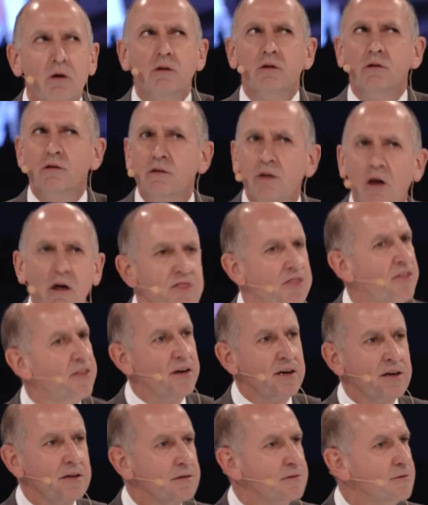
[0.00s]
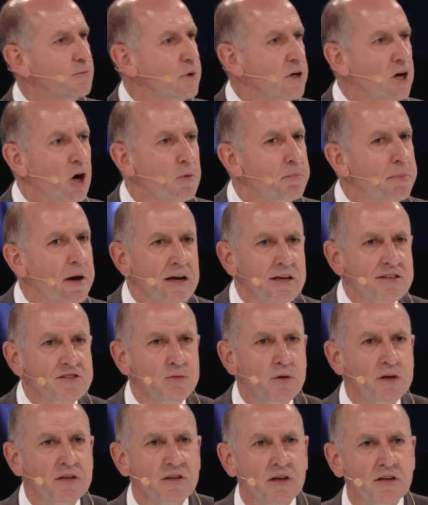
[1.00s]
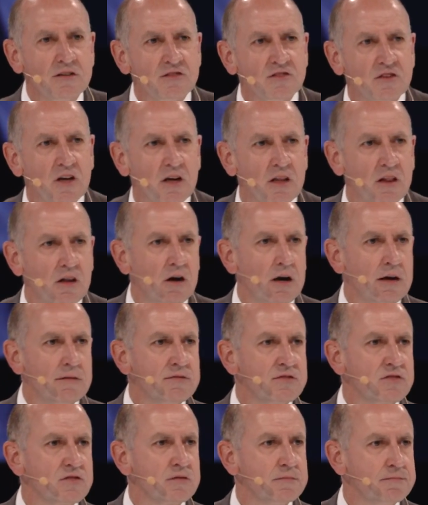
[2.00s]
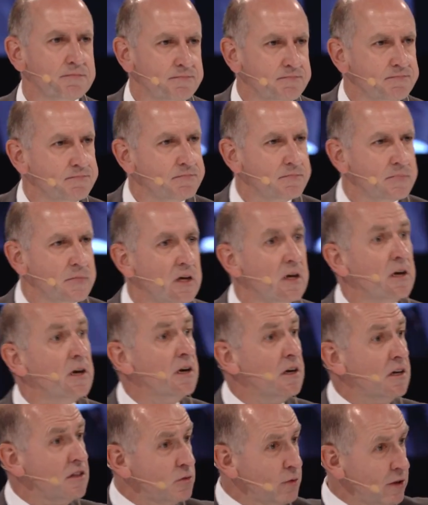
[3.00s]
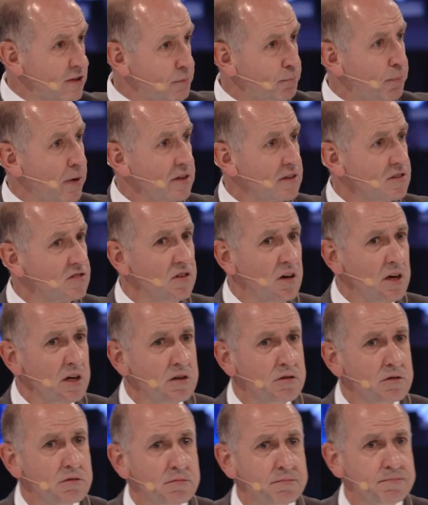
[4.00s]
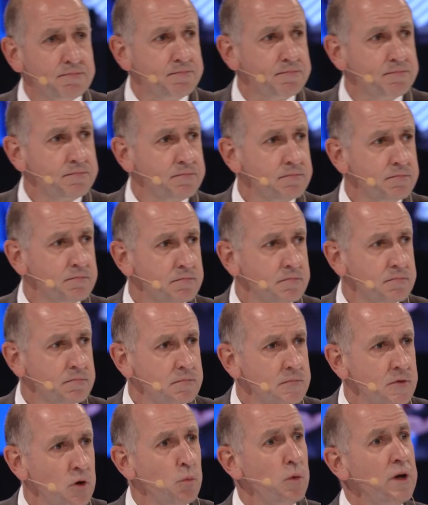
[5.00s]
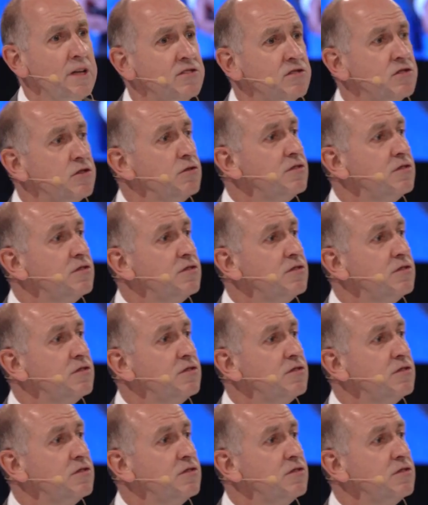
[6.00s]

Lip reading: nothing. We go back to our day-to-day lives. So we need to break the cycle. We need to do